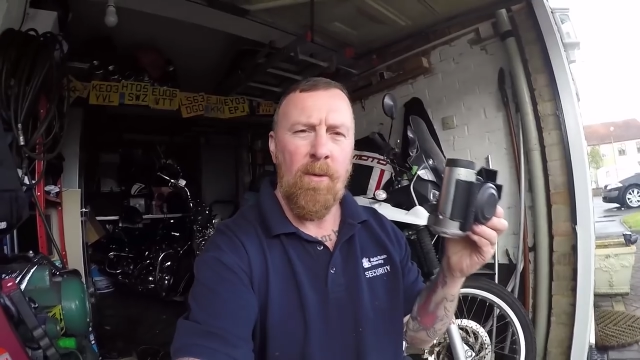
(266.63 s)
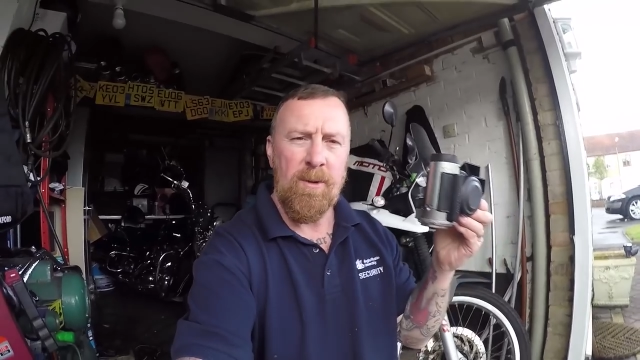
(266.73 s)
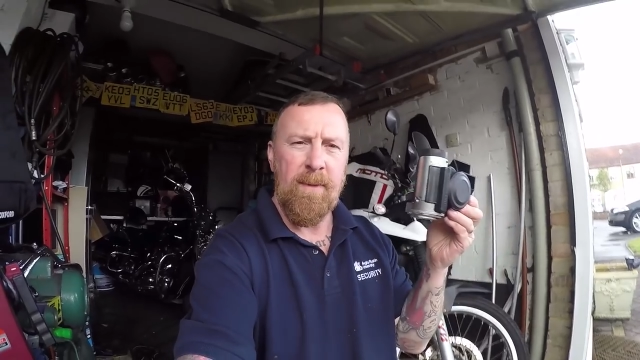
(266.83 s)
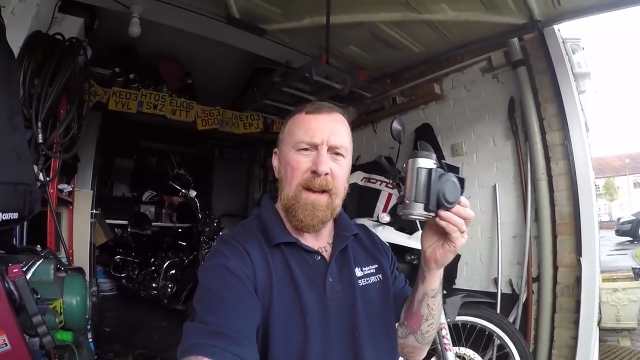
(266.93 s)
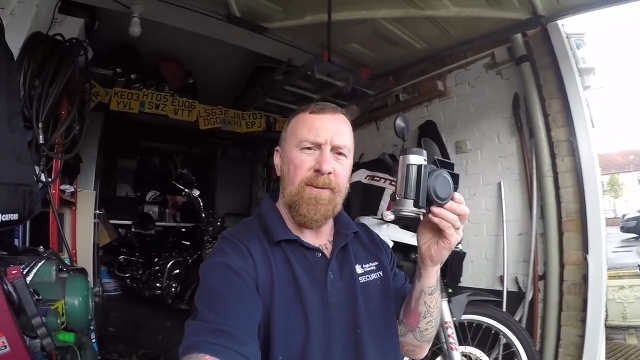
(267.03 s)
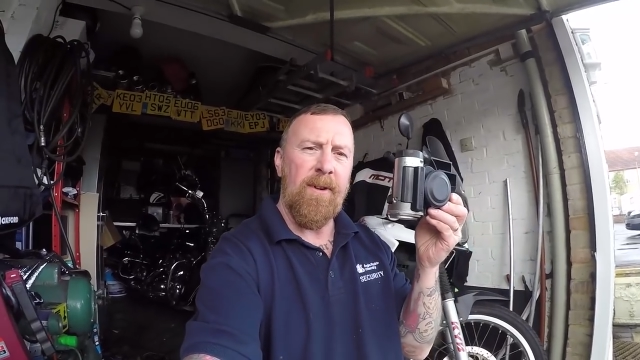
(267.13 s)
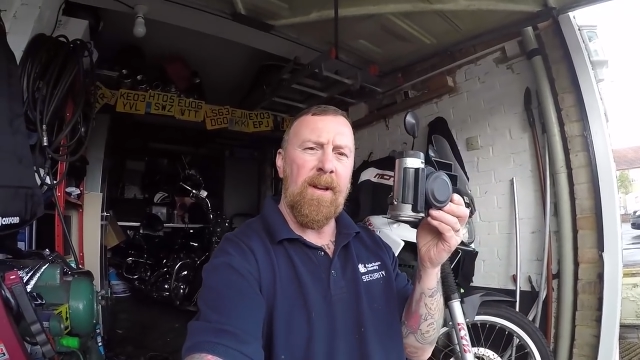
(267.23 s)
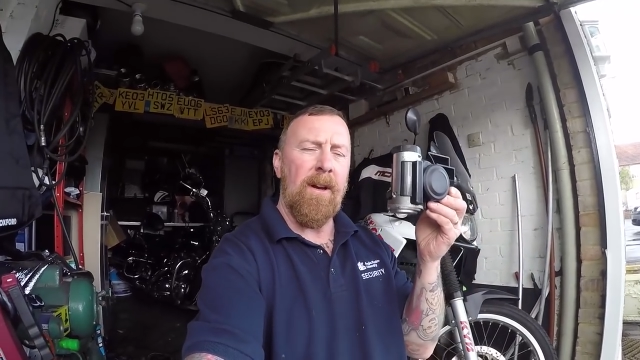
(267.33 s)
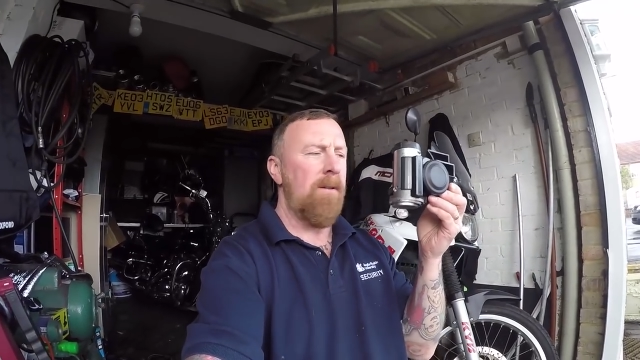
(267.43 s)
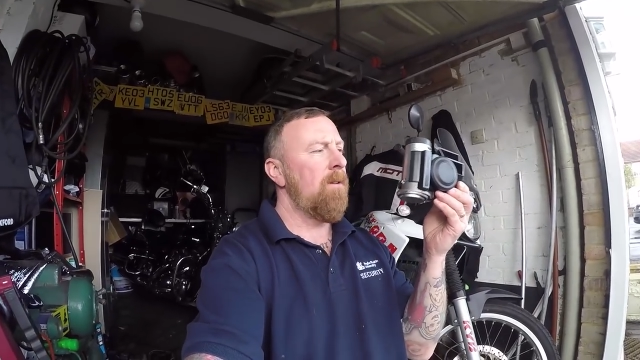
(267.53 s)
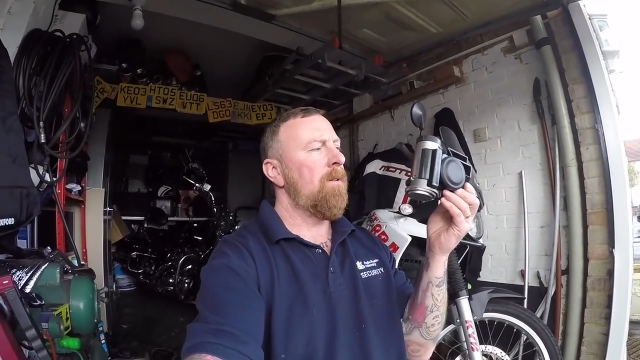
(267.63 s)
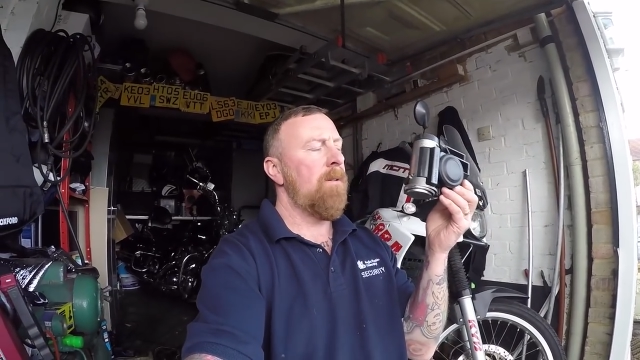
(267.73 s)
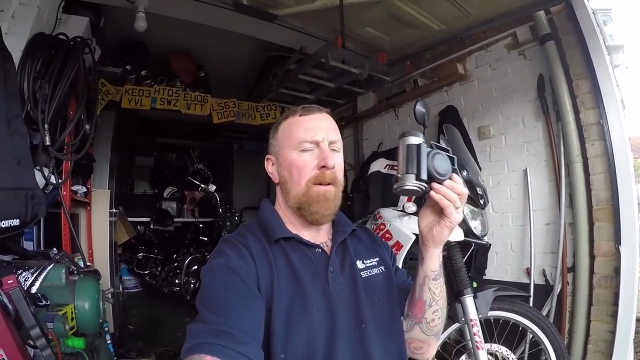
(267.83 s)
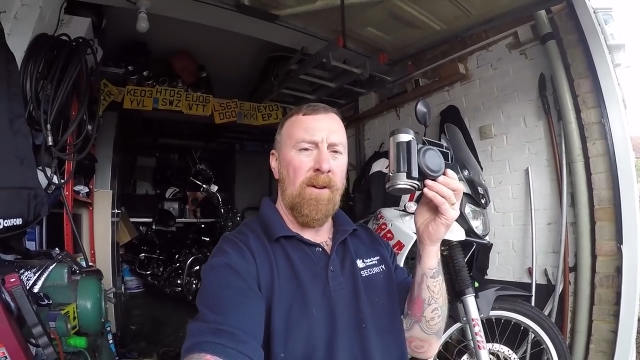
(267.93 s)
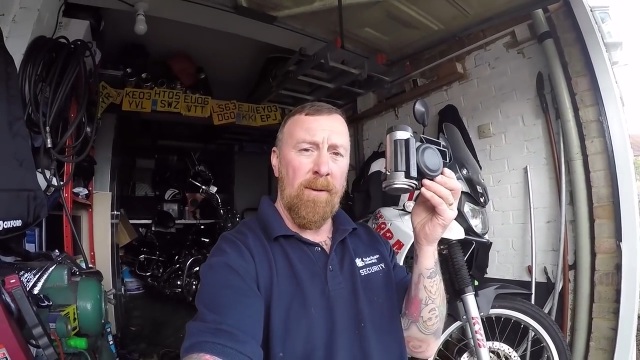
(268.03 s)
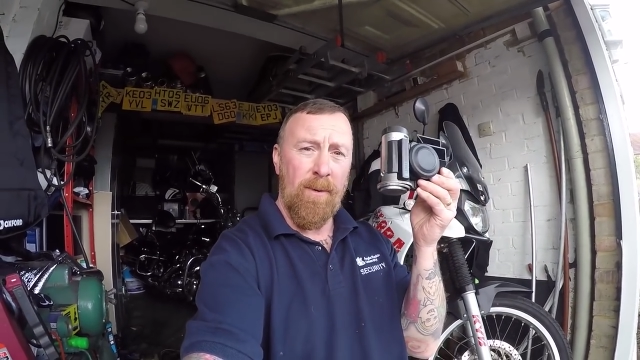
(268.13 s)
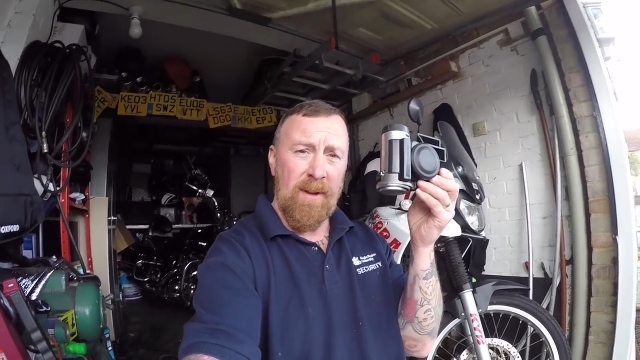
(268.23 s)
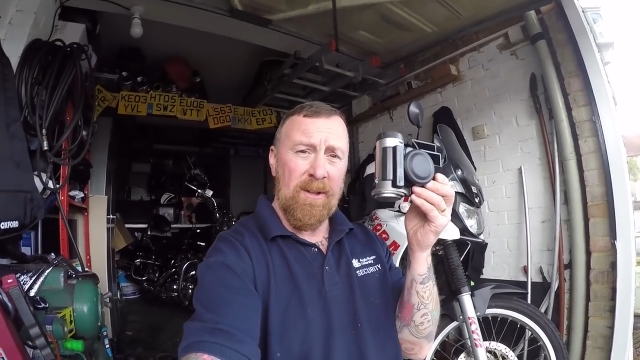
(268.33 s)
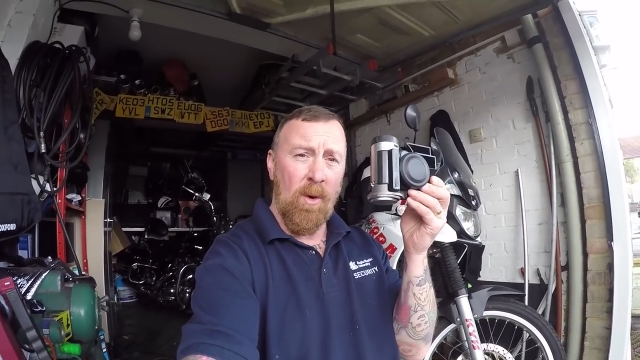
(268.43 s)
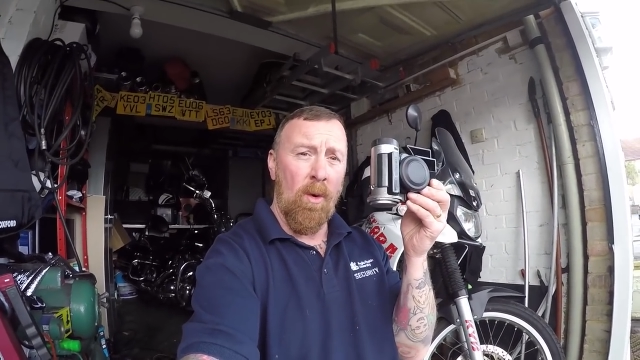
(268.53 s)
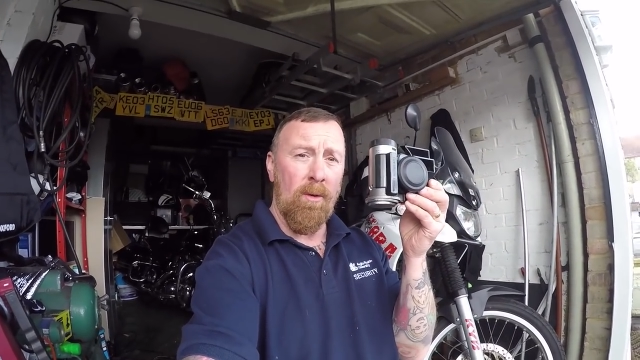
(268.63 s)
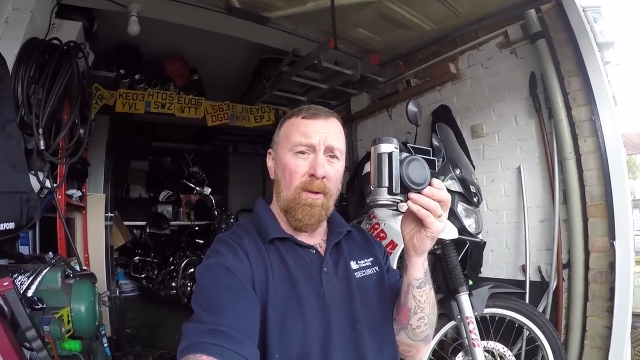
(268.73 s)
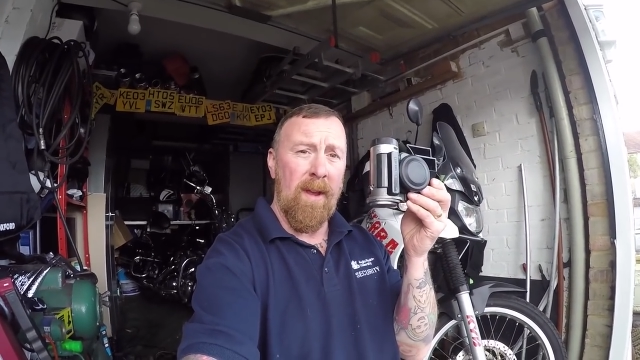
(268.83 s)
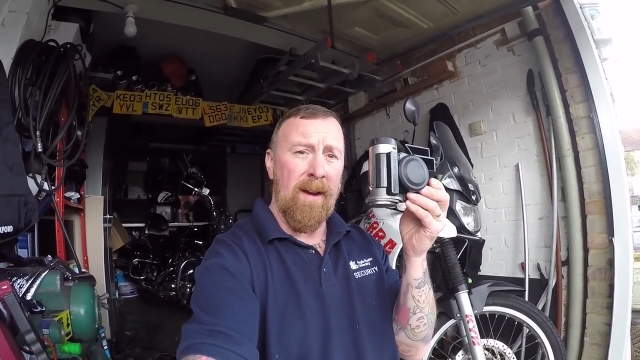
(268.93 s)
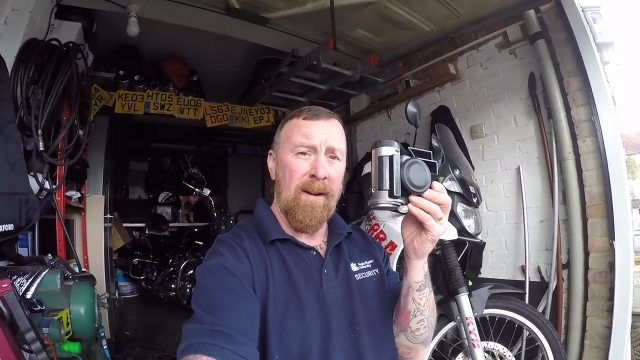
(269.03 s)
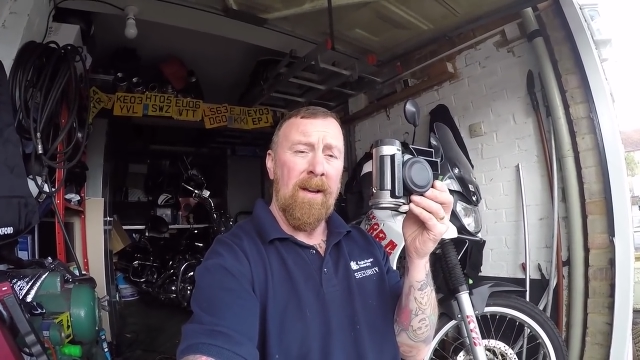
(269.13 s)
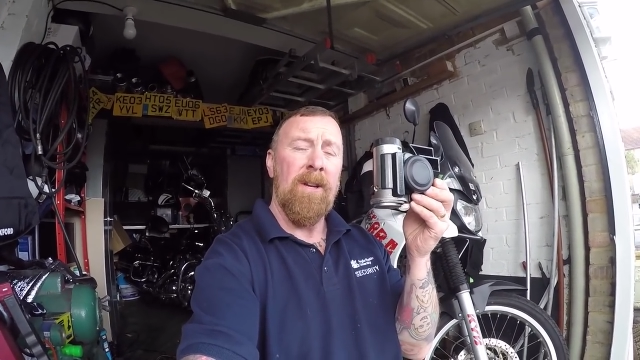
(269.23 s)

If you watch my latest video, I'm going to put this horn on there,